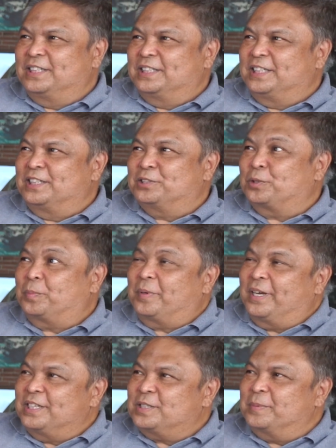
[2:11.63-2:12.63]
they're
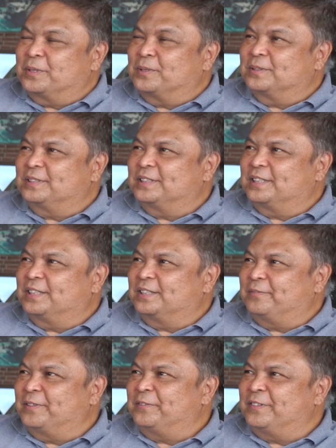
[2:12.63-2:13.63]
surprised because
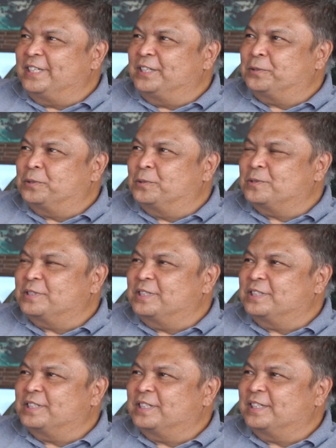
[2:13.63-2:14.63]
when we introduced
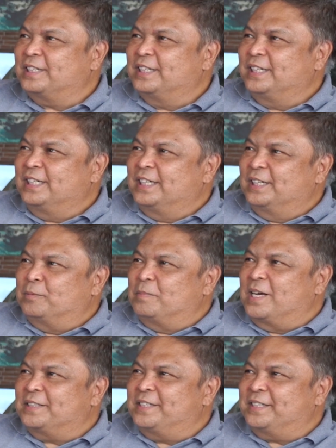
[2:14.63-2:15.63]
this
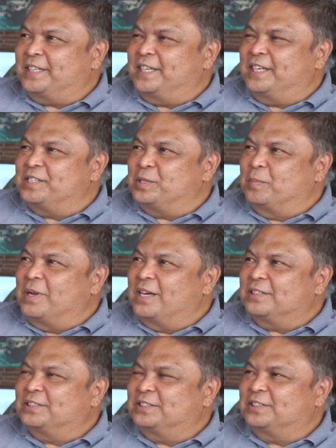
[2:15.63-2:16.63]
Blocktec AAC
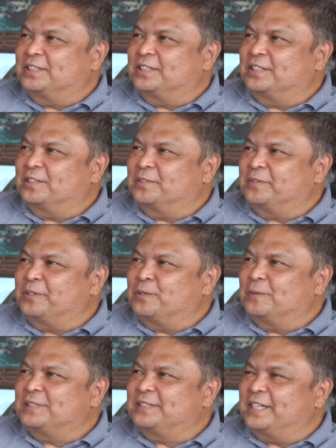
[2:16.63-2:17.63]
blocks, we
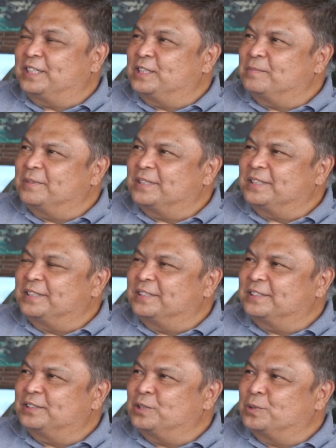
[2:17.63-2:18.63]
always tell them that
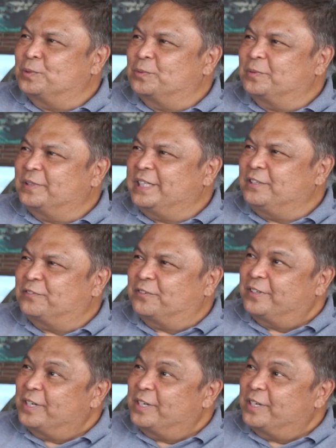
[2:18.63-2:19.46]
there's no need for